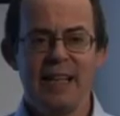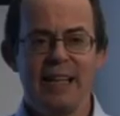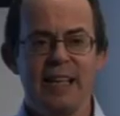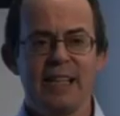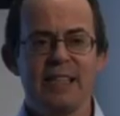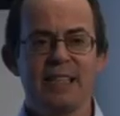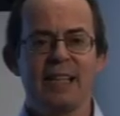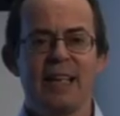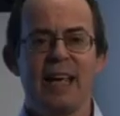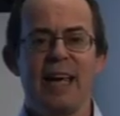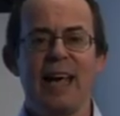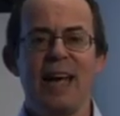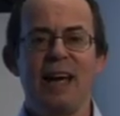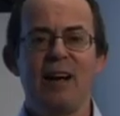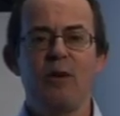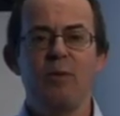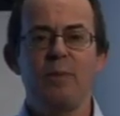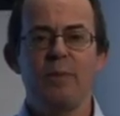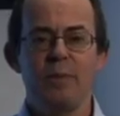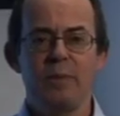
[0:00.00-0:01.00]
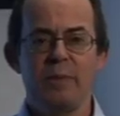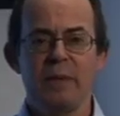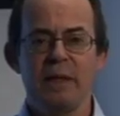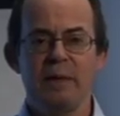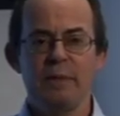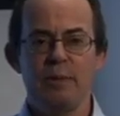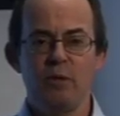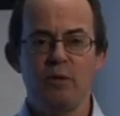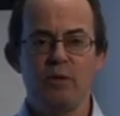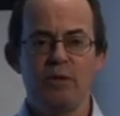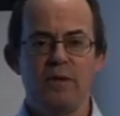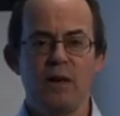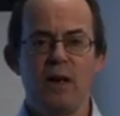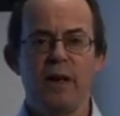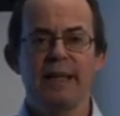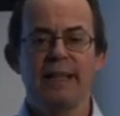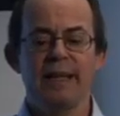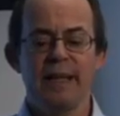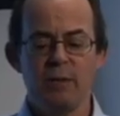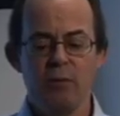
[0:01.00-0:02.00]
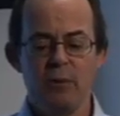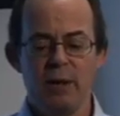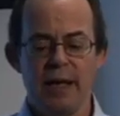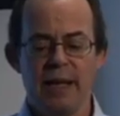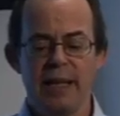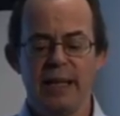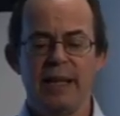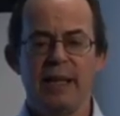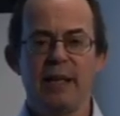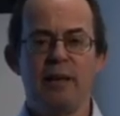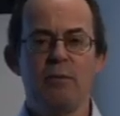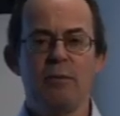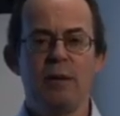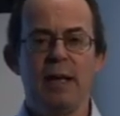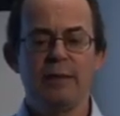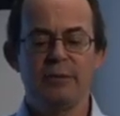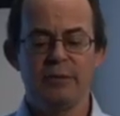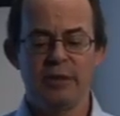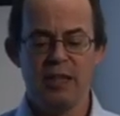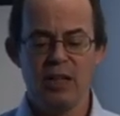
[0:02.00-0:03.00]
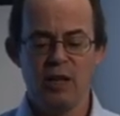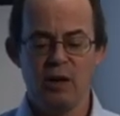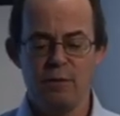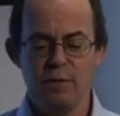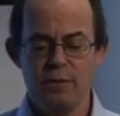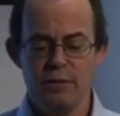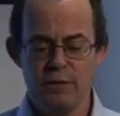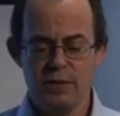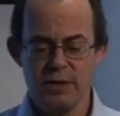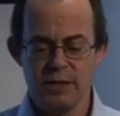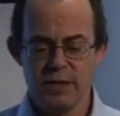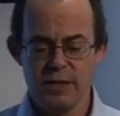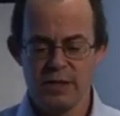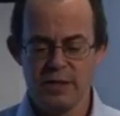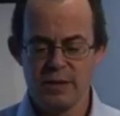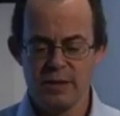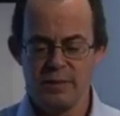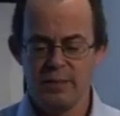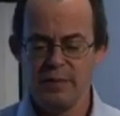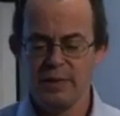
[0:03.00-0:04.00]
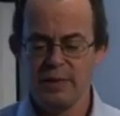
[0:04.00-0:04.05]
is to help people find their way around the conference.